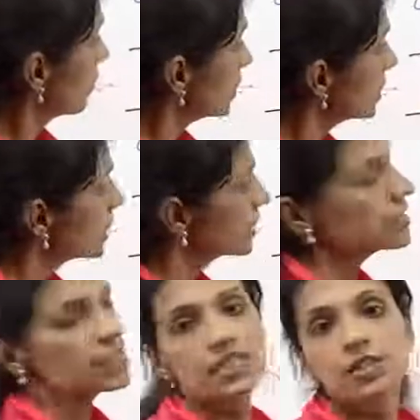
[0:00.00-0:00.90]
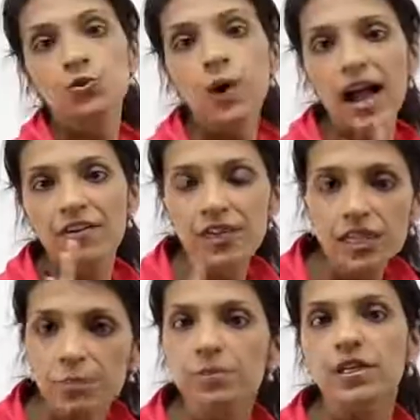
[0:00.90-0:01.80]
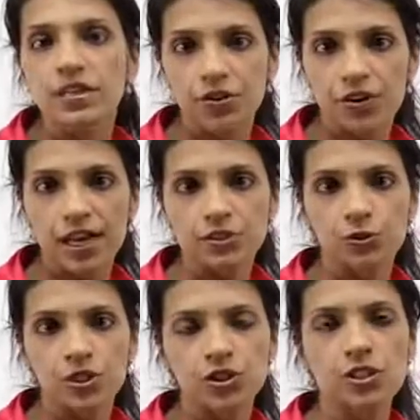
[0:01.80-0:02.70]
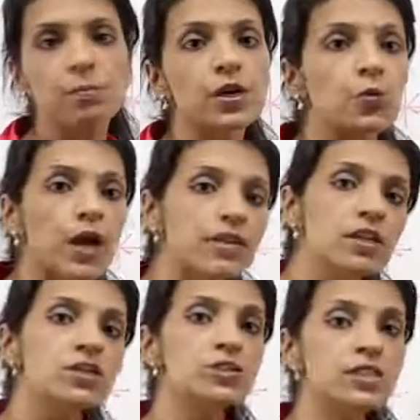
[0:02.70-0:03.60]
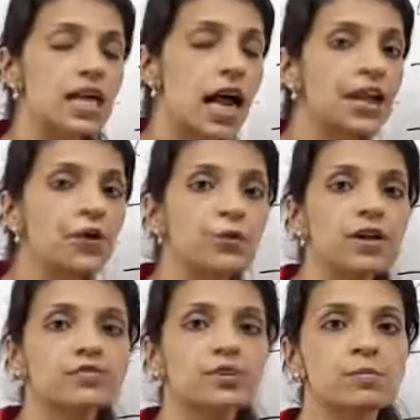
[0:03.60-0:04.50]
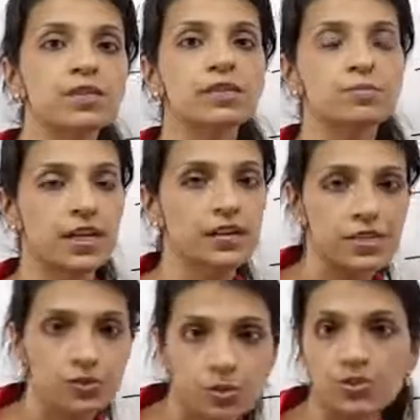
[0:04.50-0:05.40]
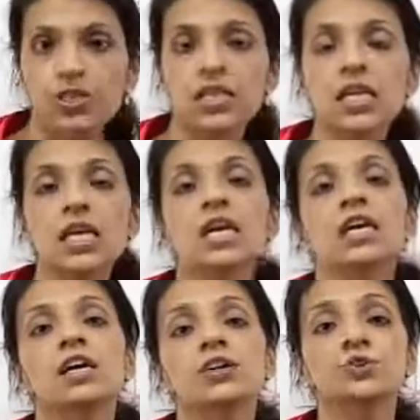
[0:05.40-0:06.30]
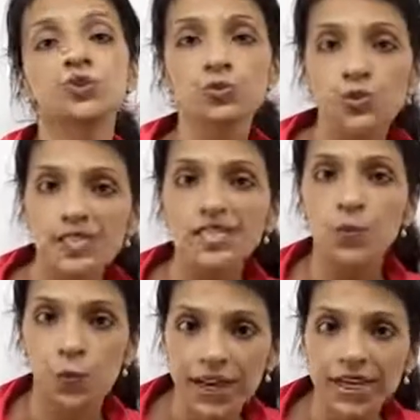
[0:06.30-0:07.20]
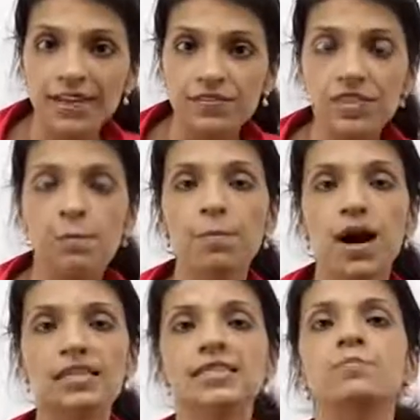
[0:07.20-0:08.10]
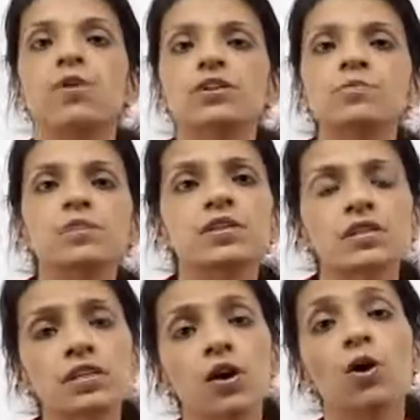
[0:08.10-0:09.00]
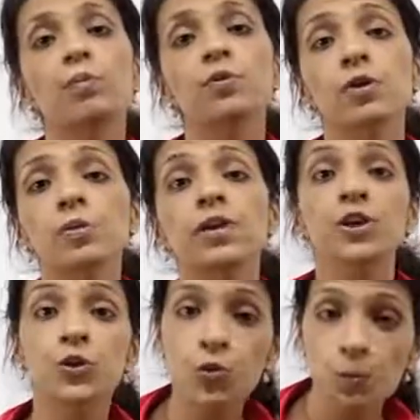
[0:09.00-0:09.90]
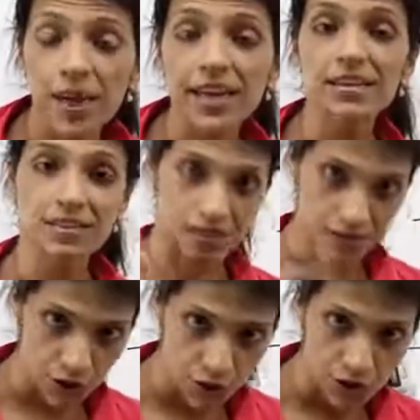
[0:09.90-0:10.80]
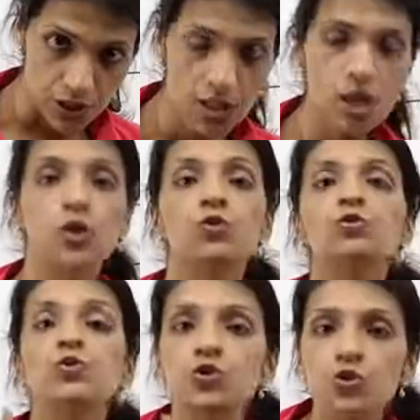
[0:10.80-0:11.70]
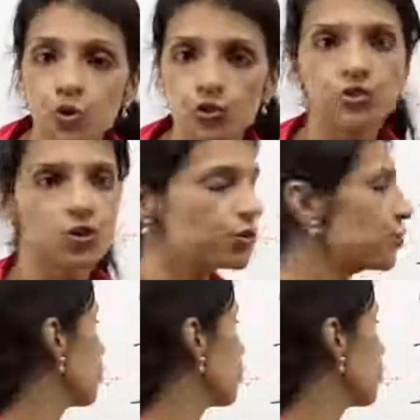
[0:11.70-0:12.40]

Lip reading: even in this case you haven't completed your graduation, but when will you say I could have completed my graduation? You use it when it was a past possibility or probably you made a decision, you chose not to